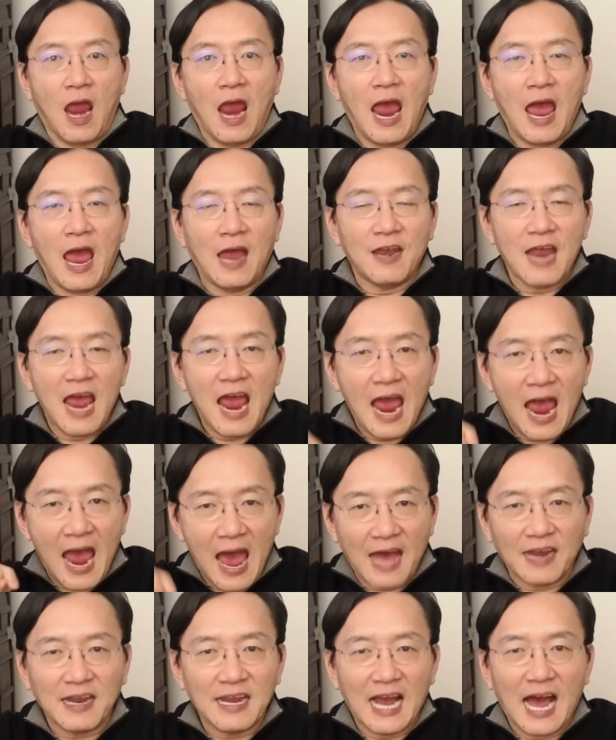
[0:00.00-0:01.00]
and
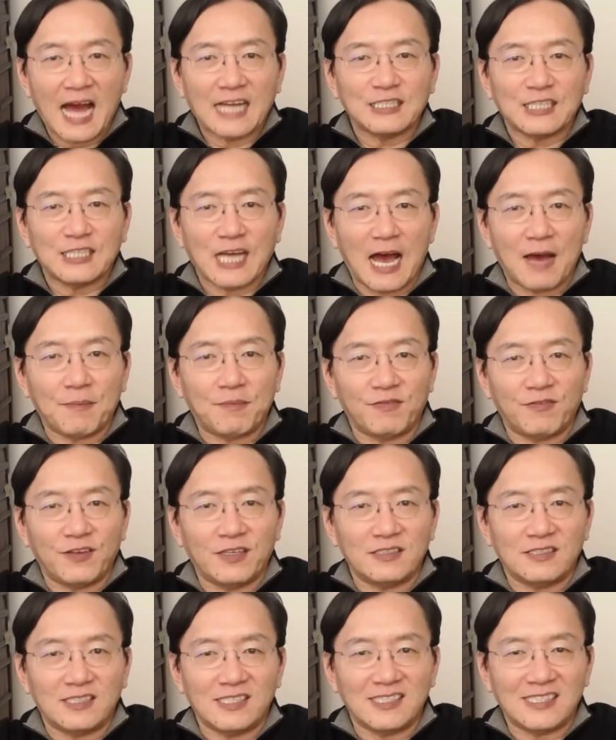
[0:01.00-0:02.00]
adding on top of
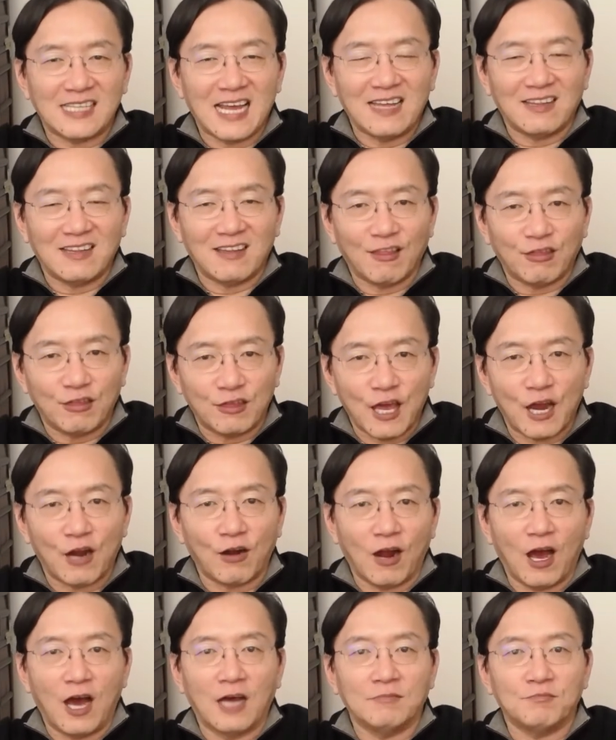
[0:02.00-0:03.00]
it to say that
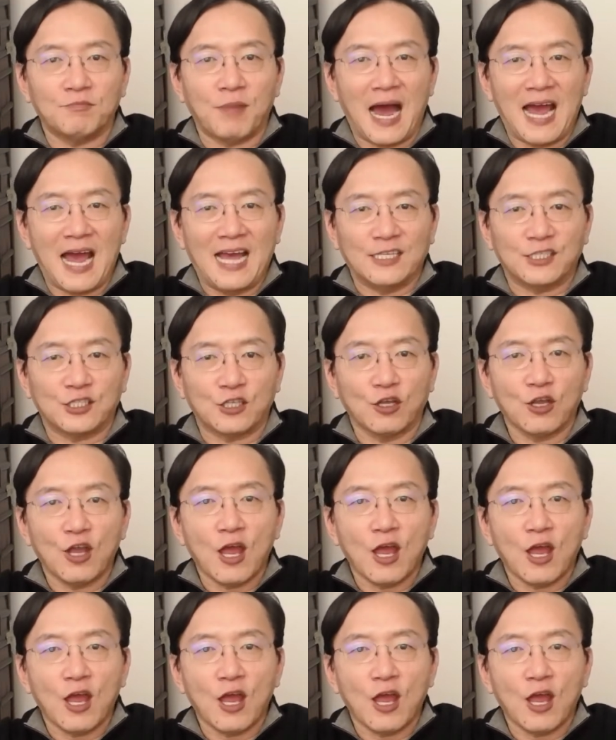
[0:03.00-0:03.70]
they're unbiased